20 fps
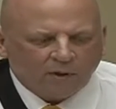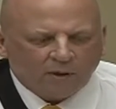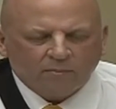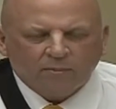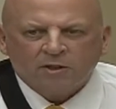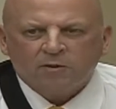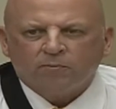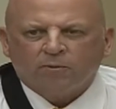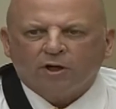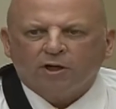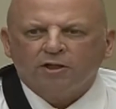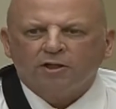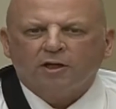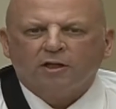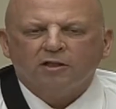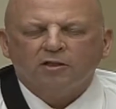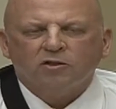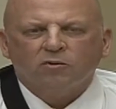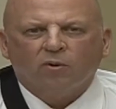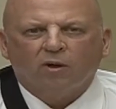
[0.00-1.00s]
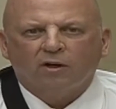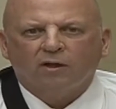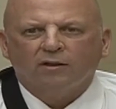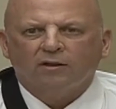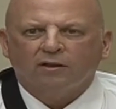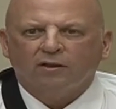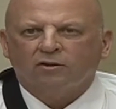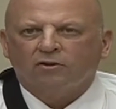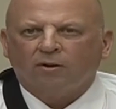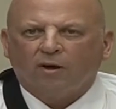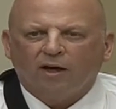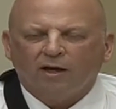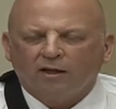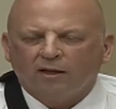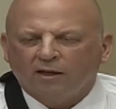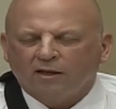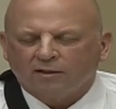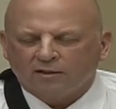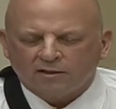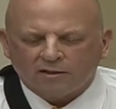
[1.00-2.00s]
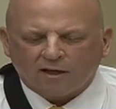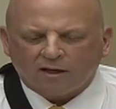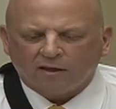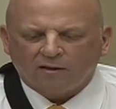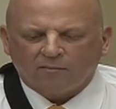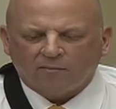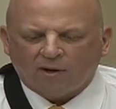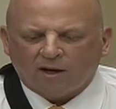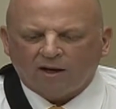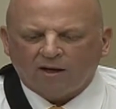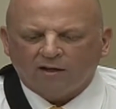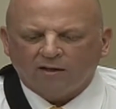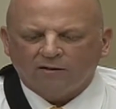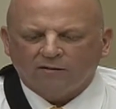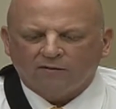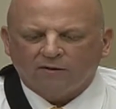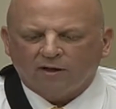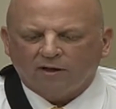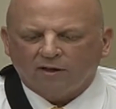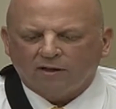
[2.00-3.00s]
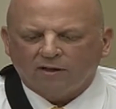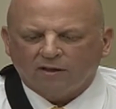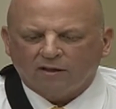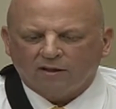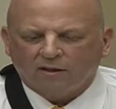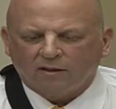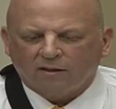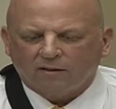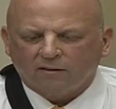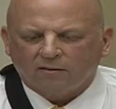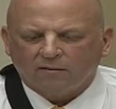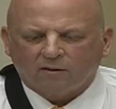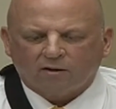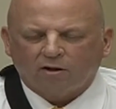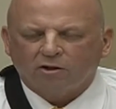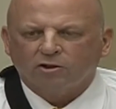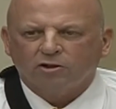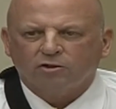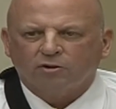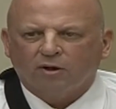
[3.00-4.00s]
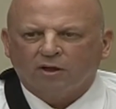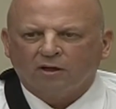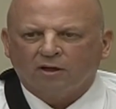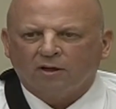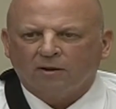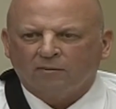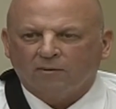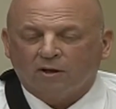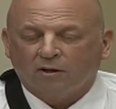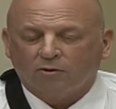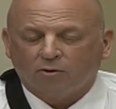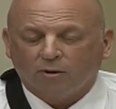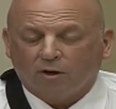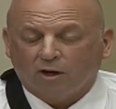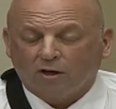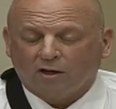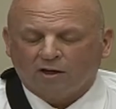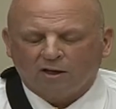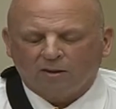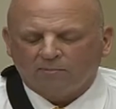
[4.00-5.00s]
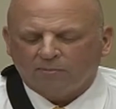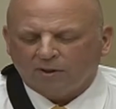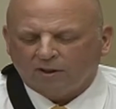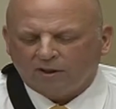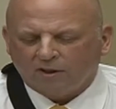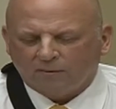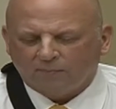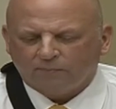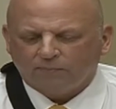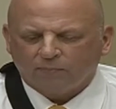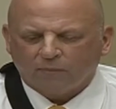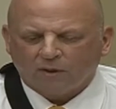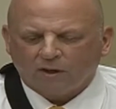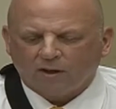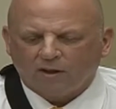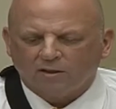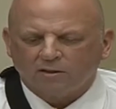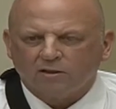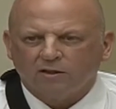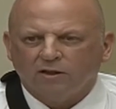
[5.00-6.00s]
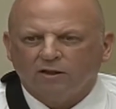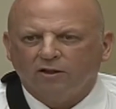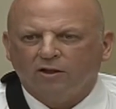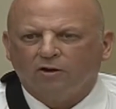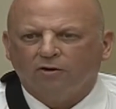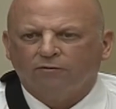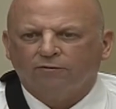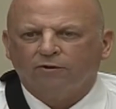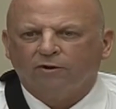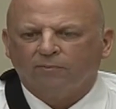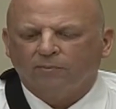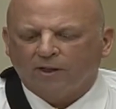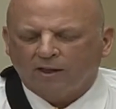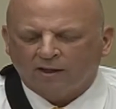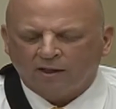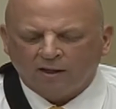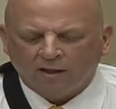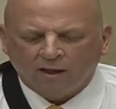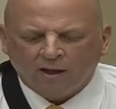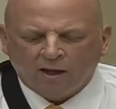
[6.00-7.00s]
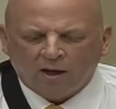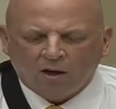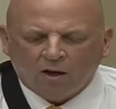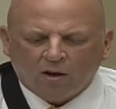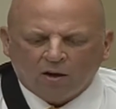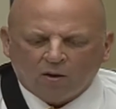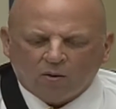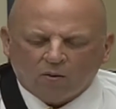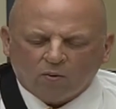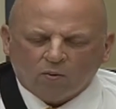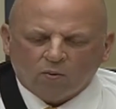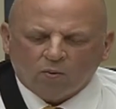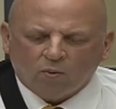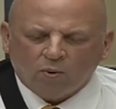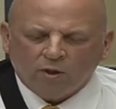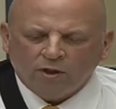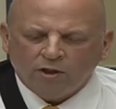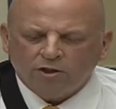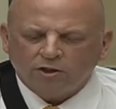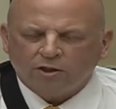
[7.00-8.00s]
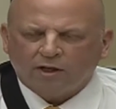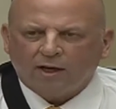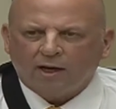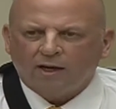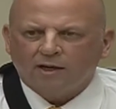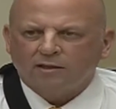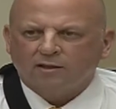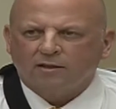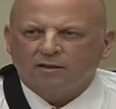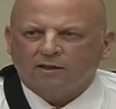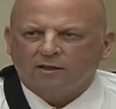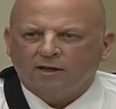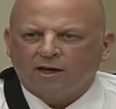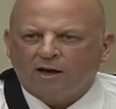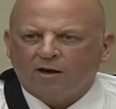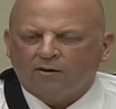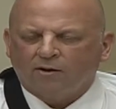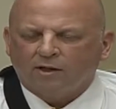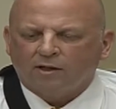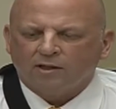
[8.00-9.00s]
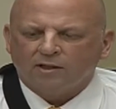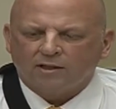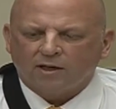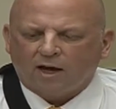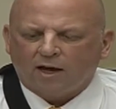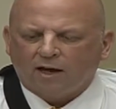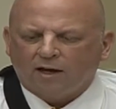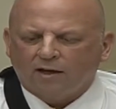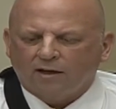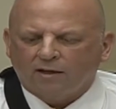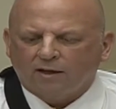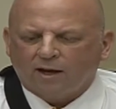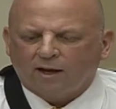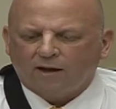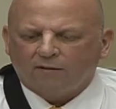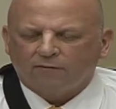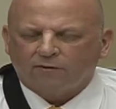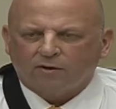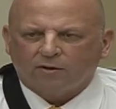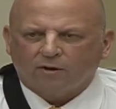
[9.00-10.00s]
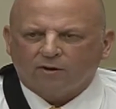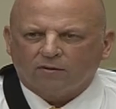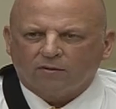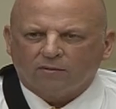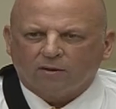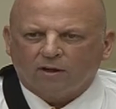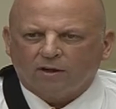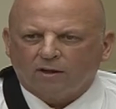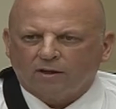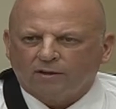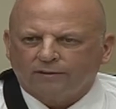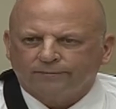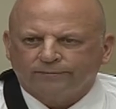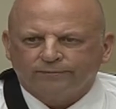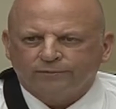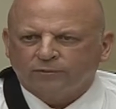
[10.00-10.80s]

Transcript: Ms. Bresch, I just wanted to try to get inside the mind of a large drug company CEO for a minute. When did you guys sit down and decide after